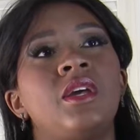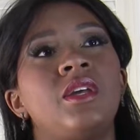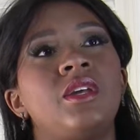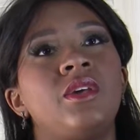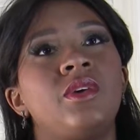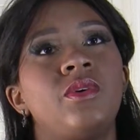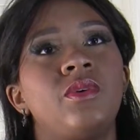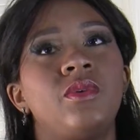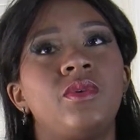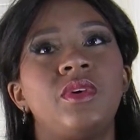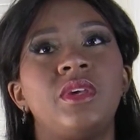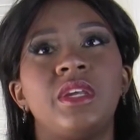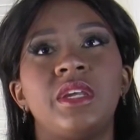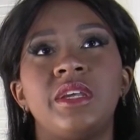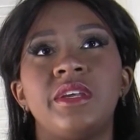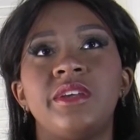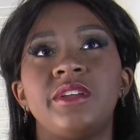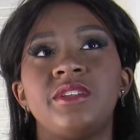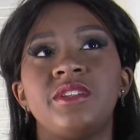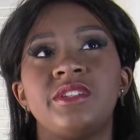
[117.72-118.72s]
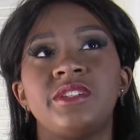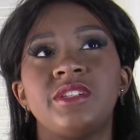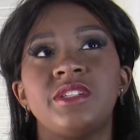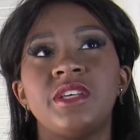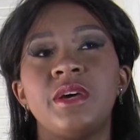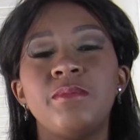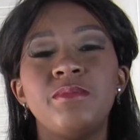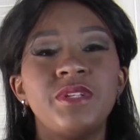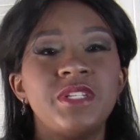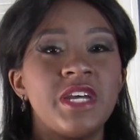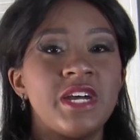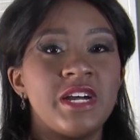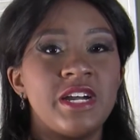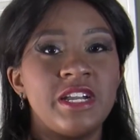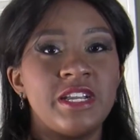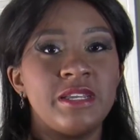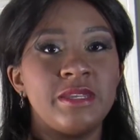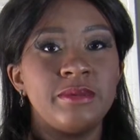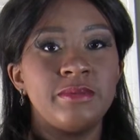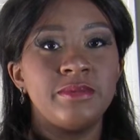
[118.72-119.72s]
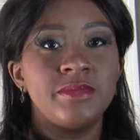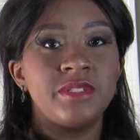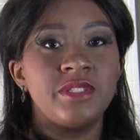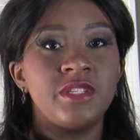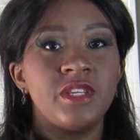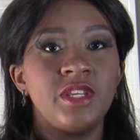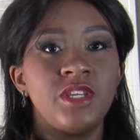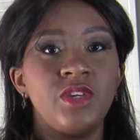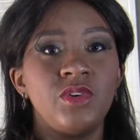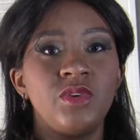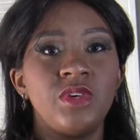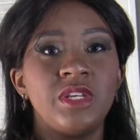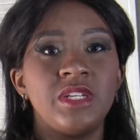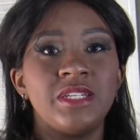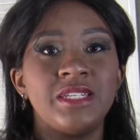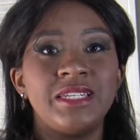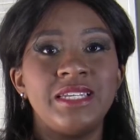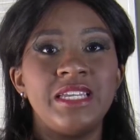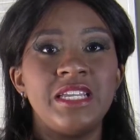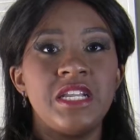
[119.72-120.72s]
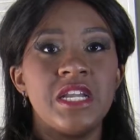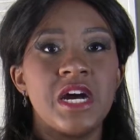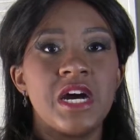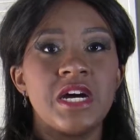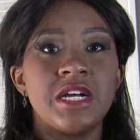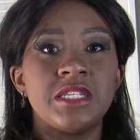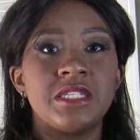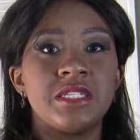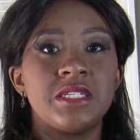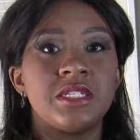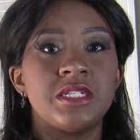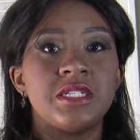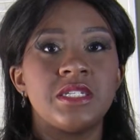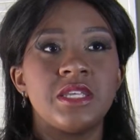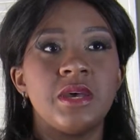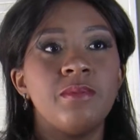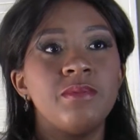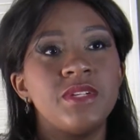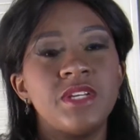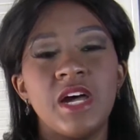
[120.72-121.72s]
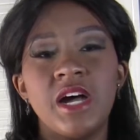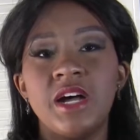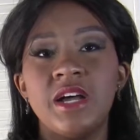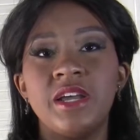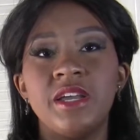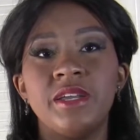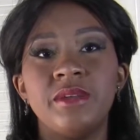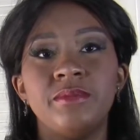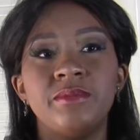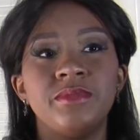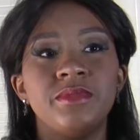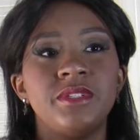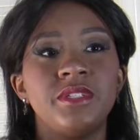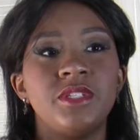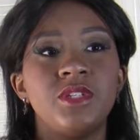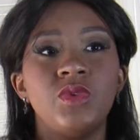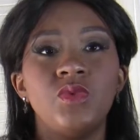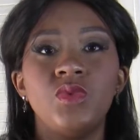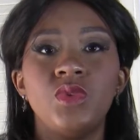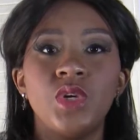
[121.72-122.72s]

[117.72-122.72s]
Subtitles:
you get, sometimes you get lingots, sometimes you